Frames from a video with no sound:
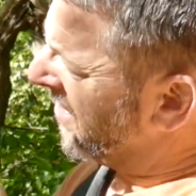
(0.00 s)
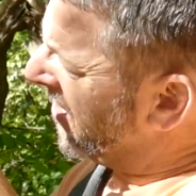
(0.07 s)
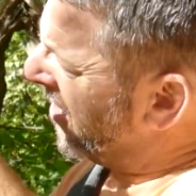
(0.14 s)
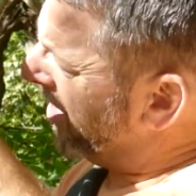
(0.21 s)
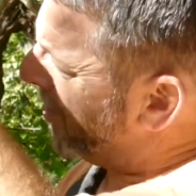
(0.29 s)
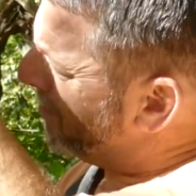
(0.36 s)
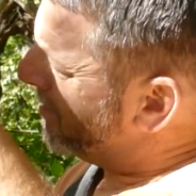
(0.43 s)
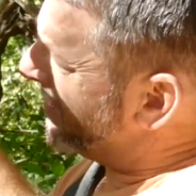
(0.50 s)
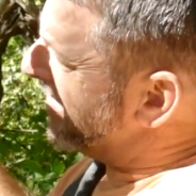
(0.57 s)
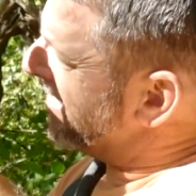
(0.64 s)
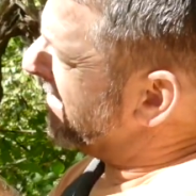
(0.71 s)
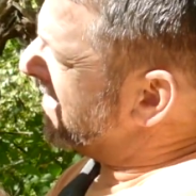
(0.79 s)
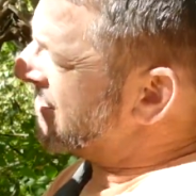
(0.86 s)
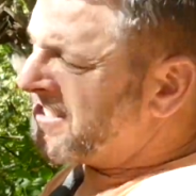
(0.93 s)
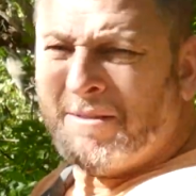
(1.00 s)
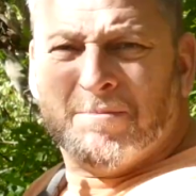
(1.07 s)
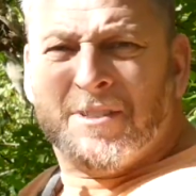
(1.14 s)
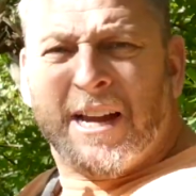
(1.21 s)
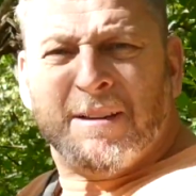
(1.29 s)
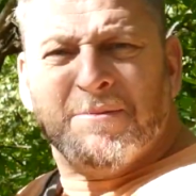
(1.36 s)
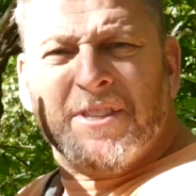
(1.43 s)
and up,
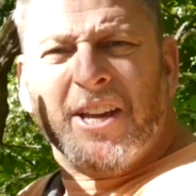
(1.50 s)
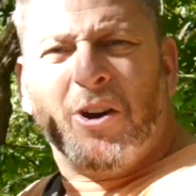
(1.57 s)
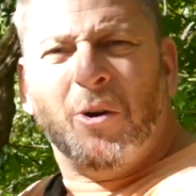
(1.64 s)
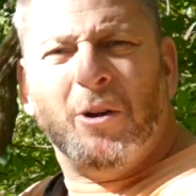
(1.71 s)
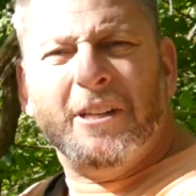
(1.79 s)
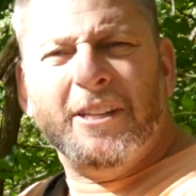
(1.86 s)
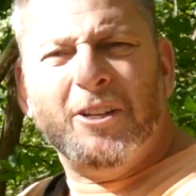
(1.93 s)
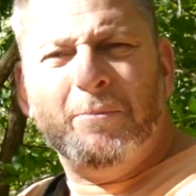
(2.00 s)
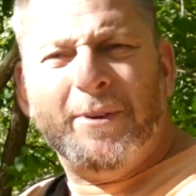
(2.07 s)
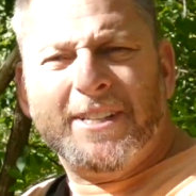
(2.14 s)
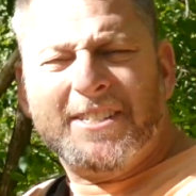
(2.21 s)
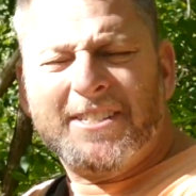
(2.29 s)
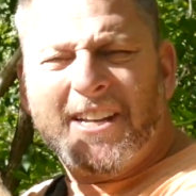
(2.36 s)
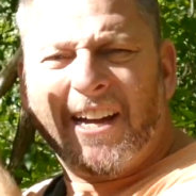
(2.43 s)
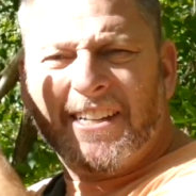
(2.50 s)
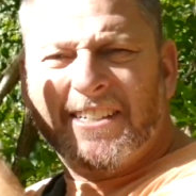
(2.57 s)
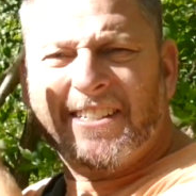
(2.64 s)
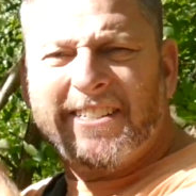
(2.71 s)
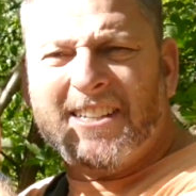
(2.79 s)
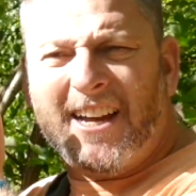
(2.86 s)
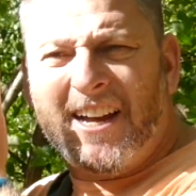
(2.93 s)
sometimes they go a little bit side to
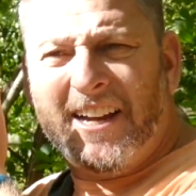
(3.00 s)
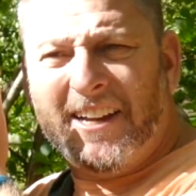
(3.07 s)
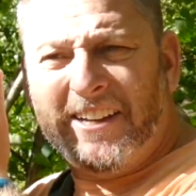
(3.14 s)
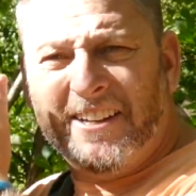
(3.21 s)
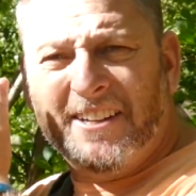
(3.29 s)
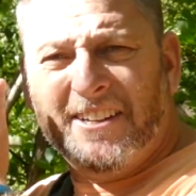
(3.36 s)
side.